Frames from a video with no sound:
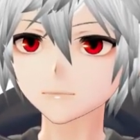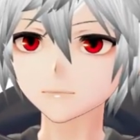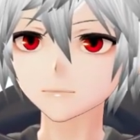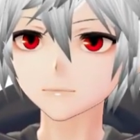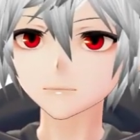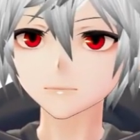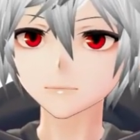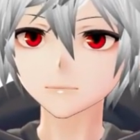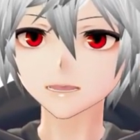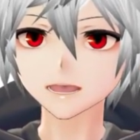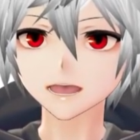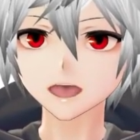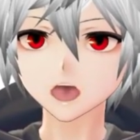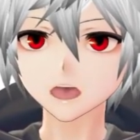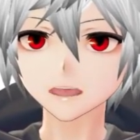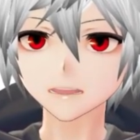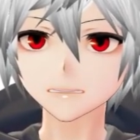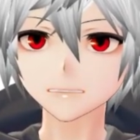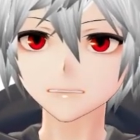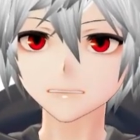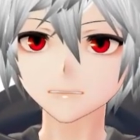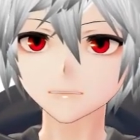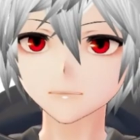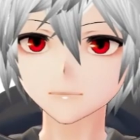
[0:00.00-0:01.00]

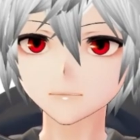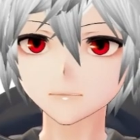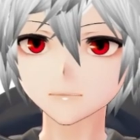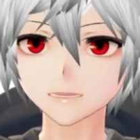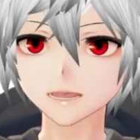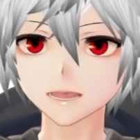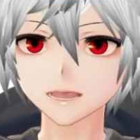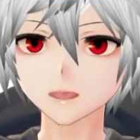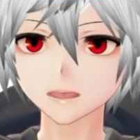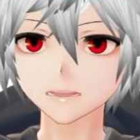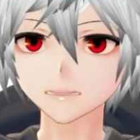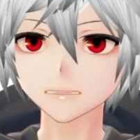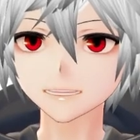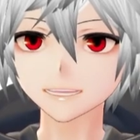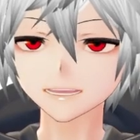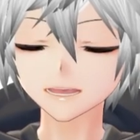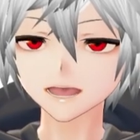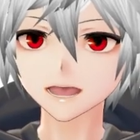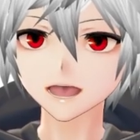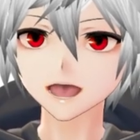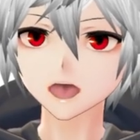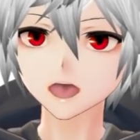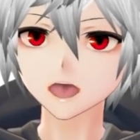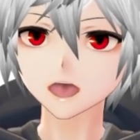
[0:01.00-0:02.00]
because you're
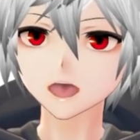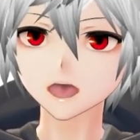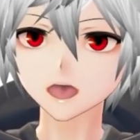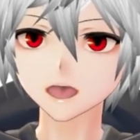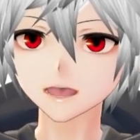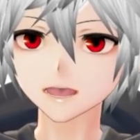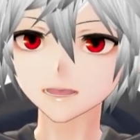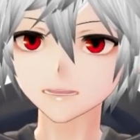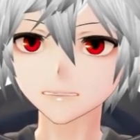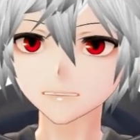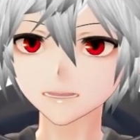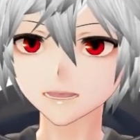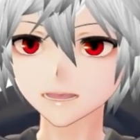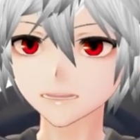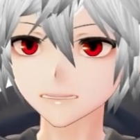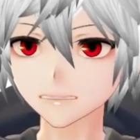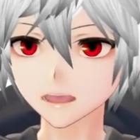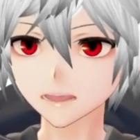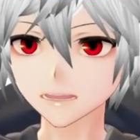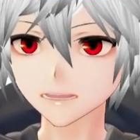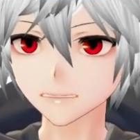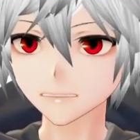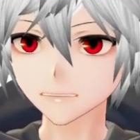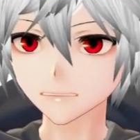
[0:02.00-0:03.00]
setting up these
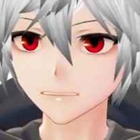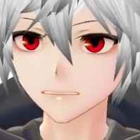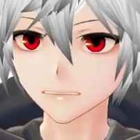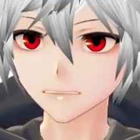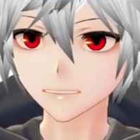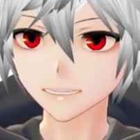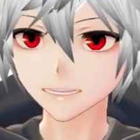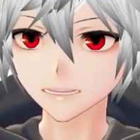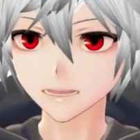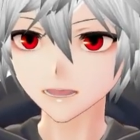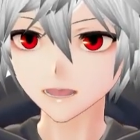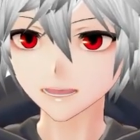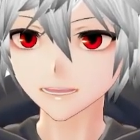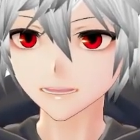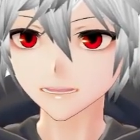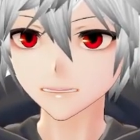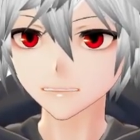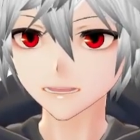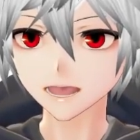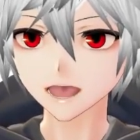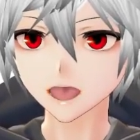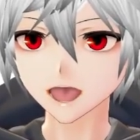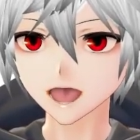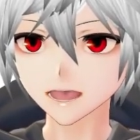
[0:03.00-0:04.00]
sigils and then
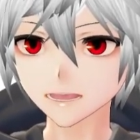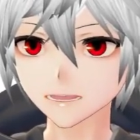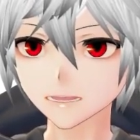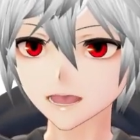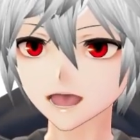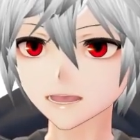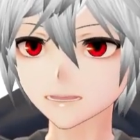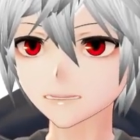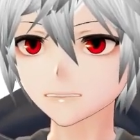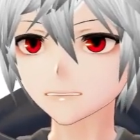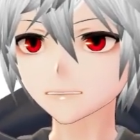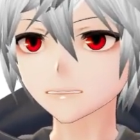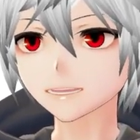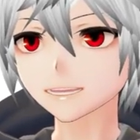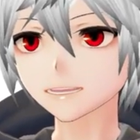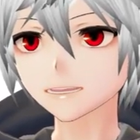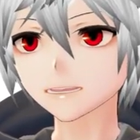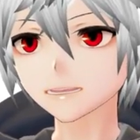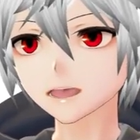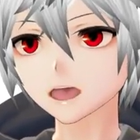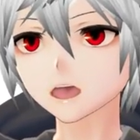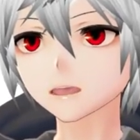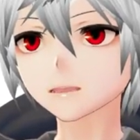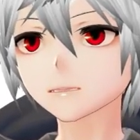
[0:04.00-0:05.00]
someone pops it
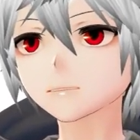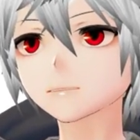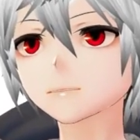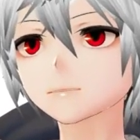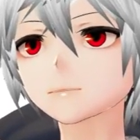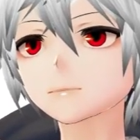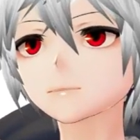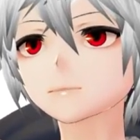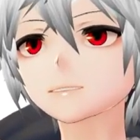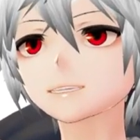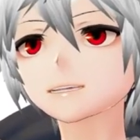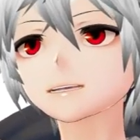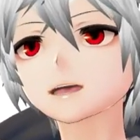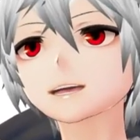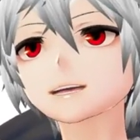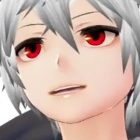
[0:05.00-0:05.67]
up and then